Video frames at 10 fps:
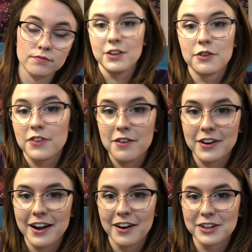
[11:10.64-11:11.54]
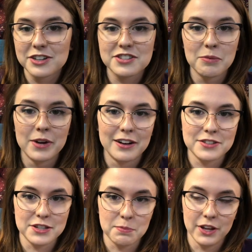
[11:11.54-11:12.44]
Your favorite character someone
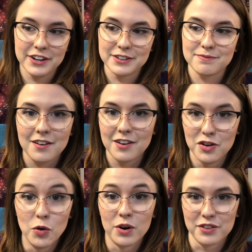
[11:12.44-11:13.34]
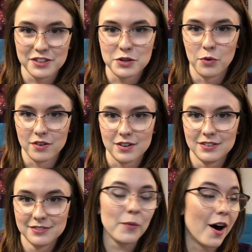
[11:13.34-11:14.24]
else has played? Nordle the
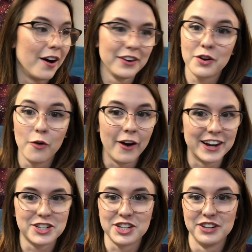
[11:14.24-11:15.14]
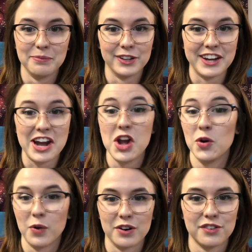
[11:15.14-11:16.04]
Tortle. Unquestionably
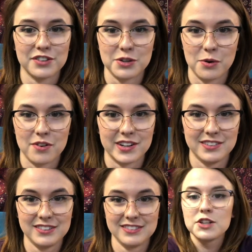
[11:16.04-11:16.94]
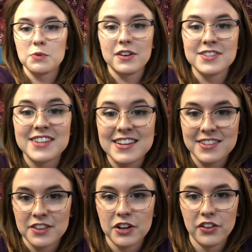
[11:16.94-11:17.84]
Nordle the Tortle. As well as
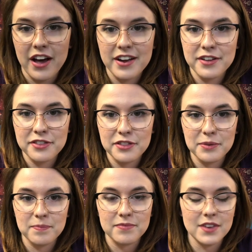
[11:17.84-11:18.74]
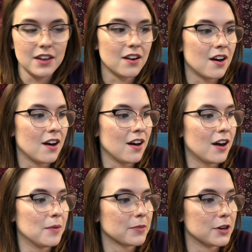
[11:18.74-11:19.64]
Daisy the Goliath in our
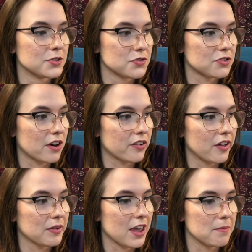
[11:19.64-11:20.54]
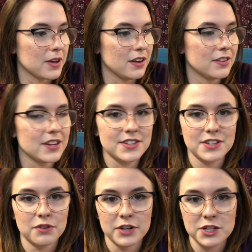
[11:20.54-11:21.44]
Curse of Strahd campaign.
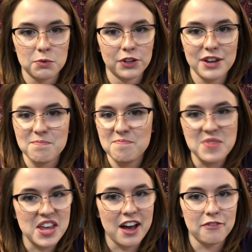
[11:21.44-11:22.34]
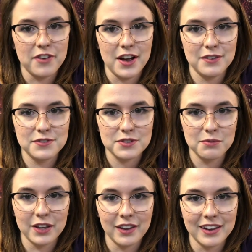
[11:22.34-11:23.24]
Daisy and Reese were like BFFs.
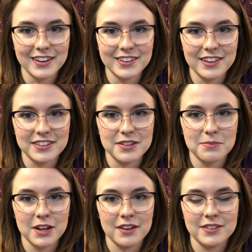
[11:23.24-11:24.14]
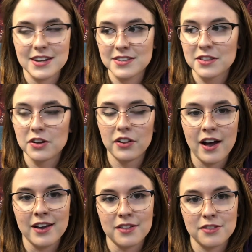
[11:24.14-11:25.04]
We can get into that someday. Daisy the
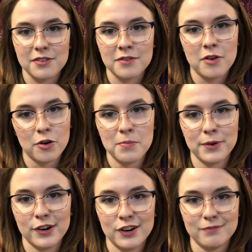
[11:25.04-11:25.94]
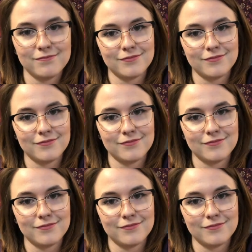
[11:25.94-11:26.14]
Goliath, homeowner.